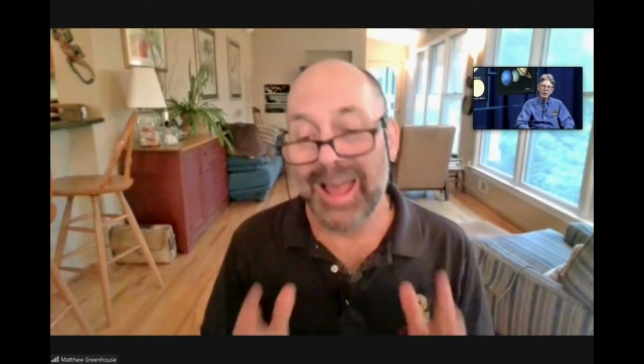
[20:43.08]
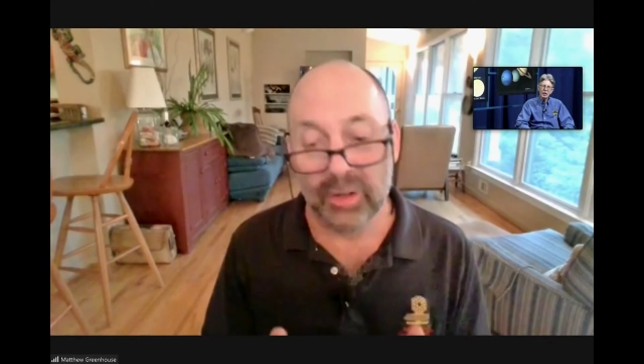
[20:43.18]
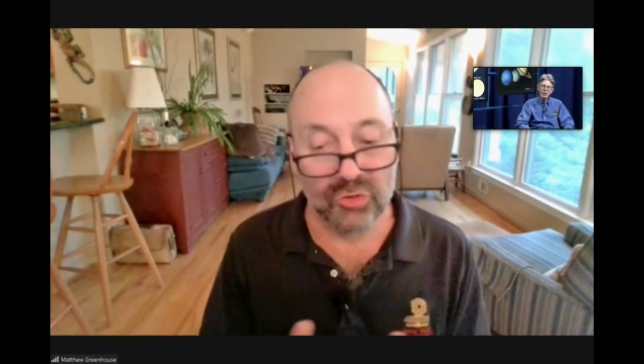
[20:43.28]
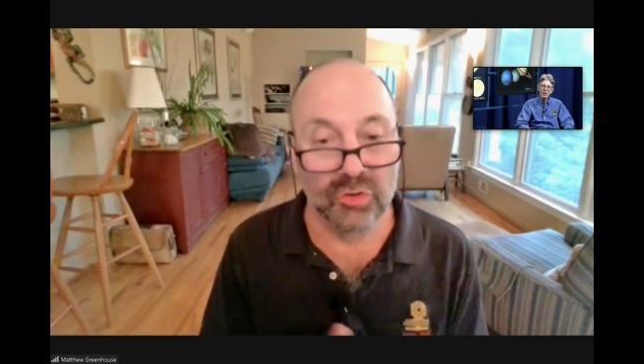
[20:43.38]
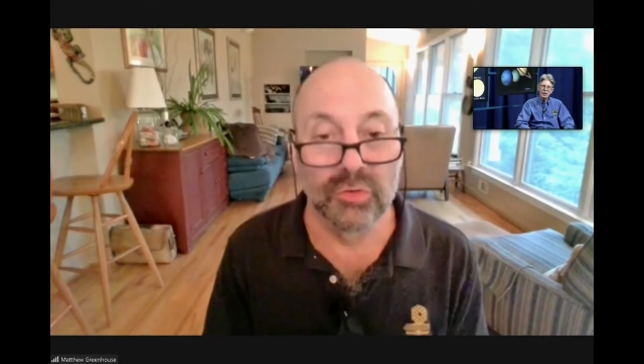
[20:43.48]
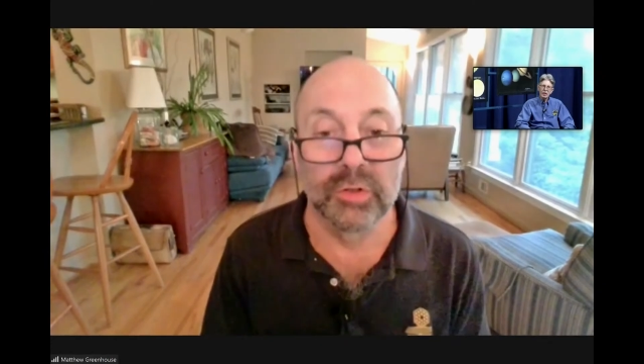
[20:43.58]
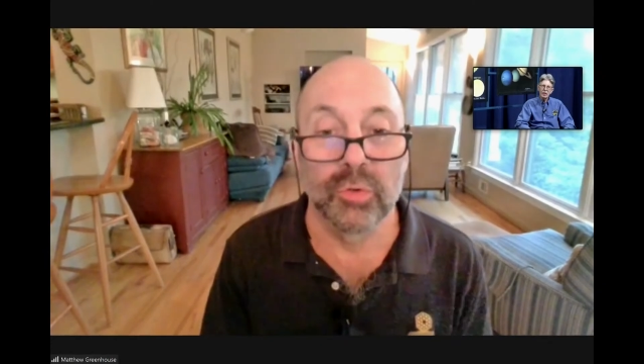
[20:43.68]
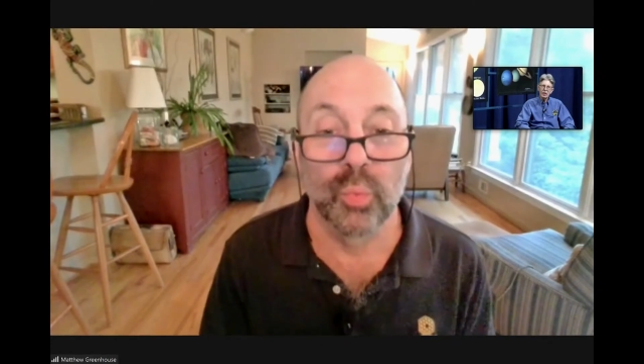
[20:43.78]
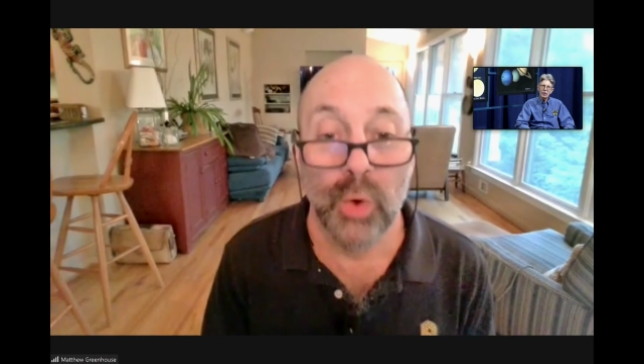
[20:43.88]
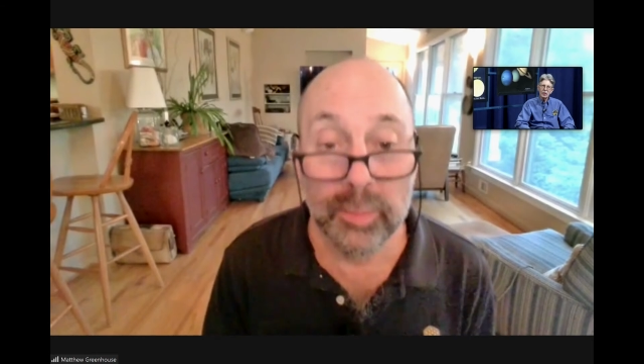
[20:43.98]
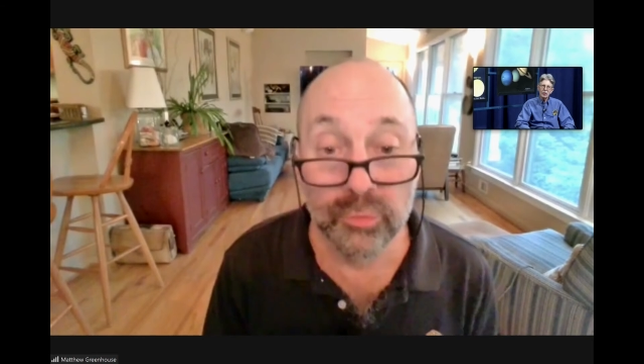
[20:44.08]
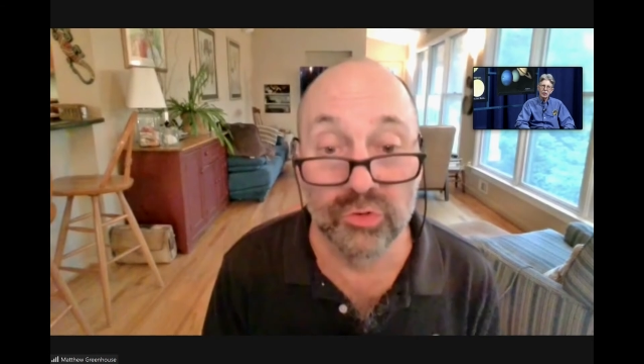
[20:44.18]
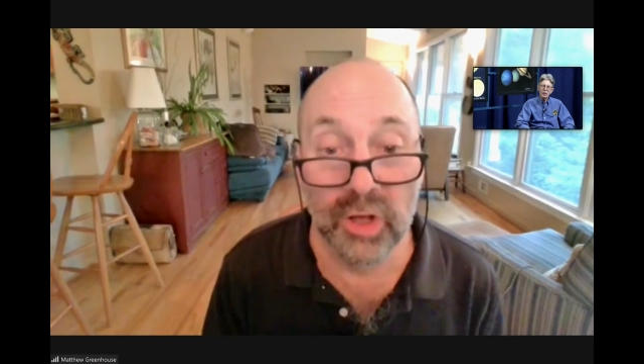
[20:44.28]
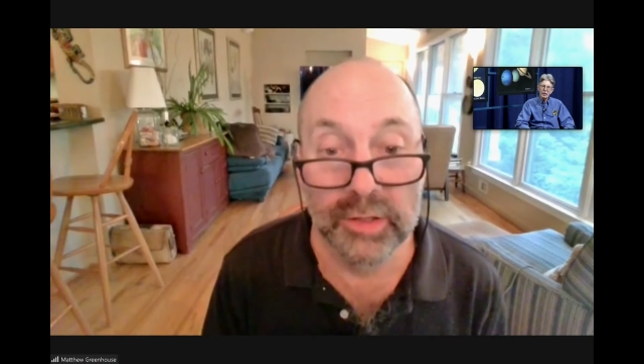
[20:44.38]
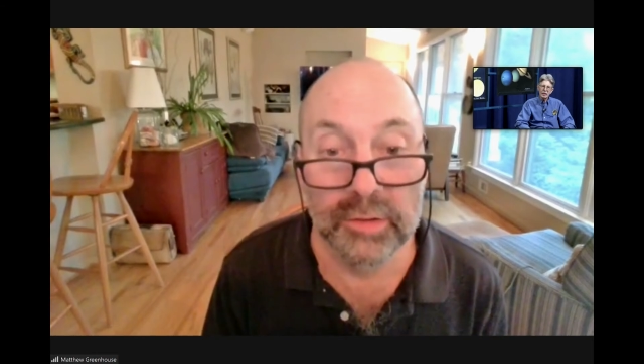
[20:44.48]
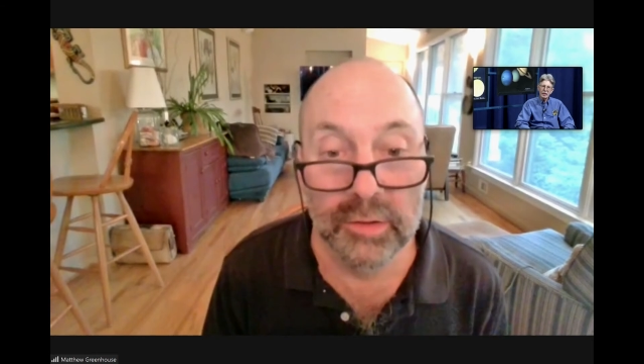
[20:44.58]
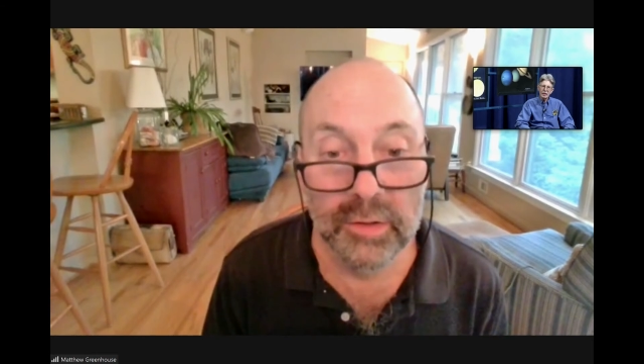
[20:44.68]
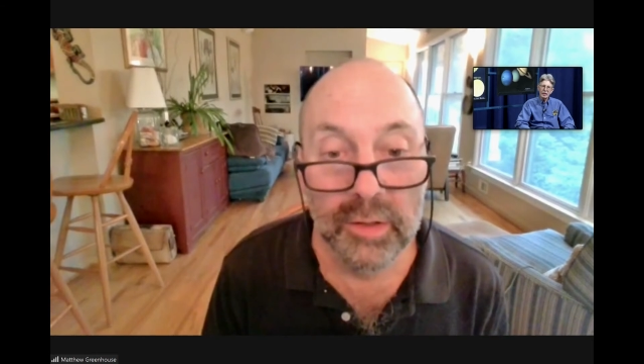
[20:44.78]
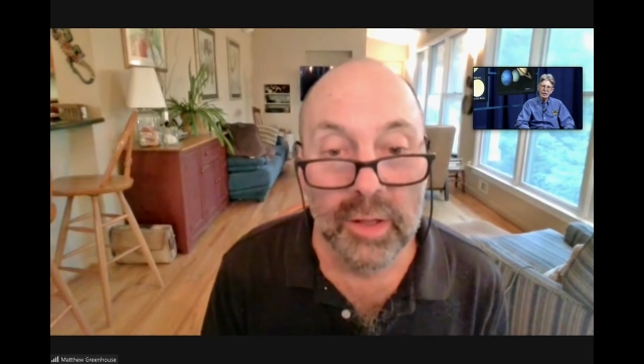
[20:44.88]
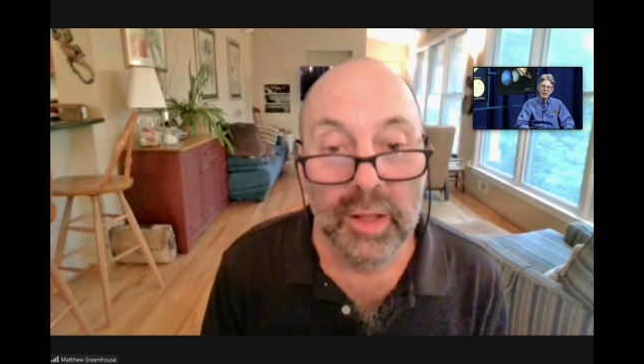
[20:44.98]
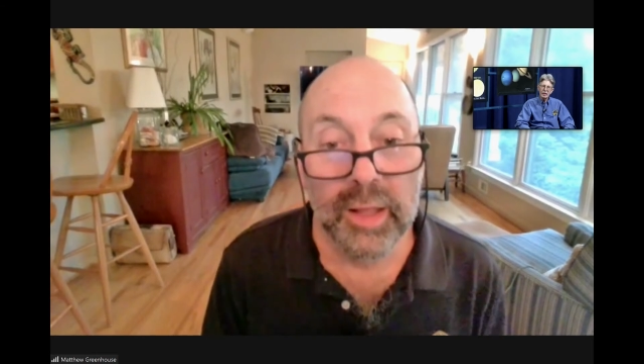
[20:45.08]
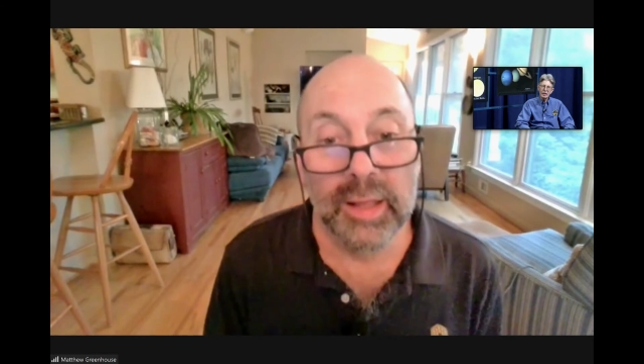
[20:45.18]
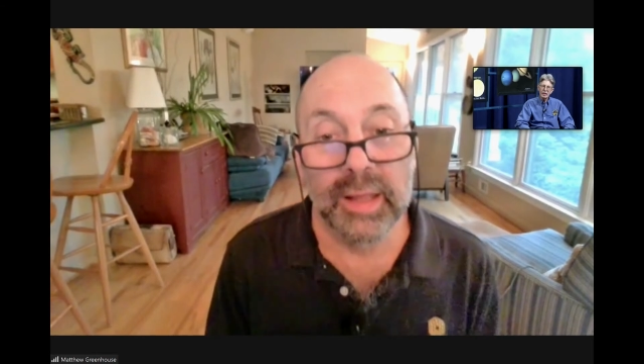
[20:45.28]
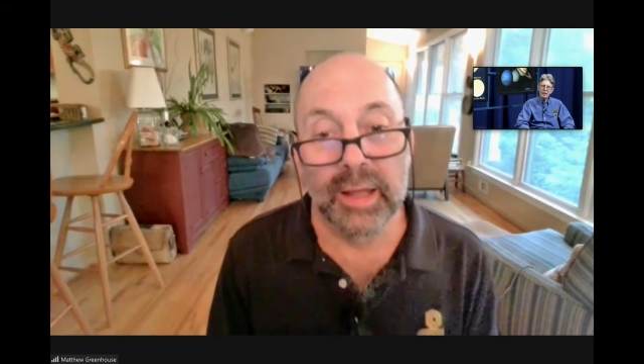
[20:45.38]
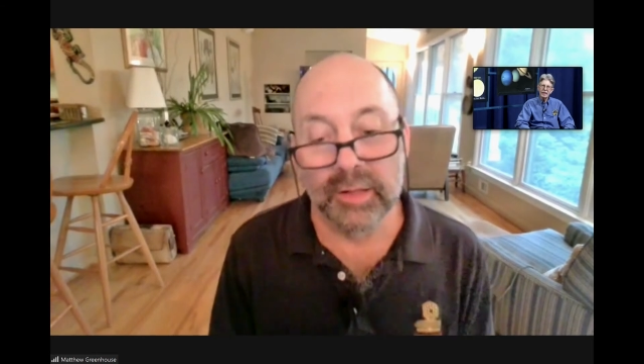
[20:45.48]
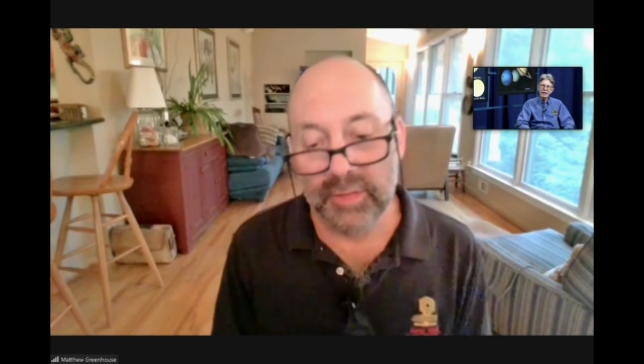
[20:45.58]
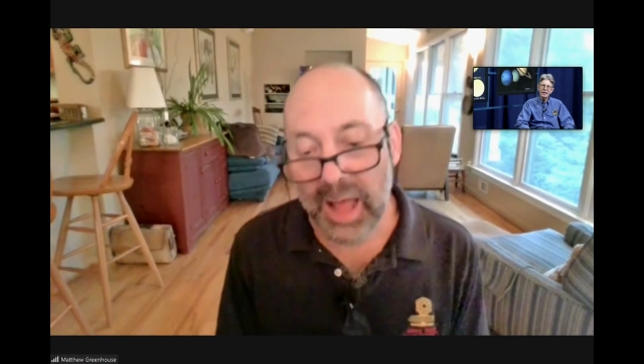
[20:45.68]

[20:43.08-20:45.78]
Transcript: excellent website, and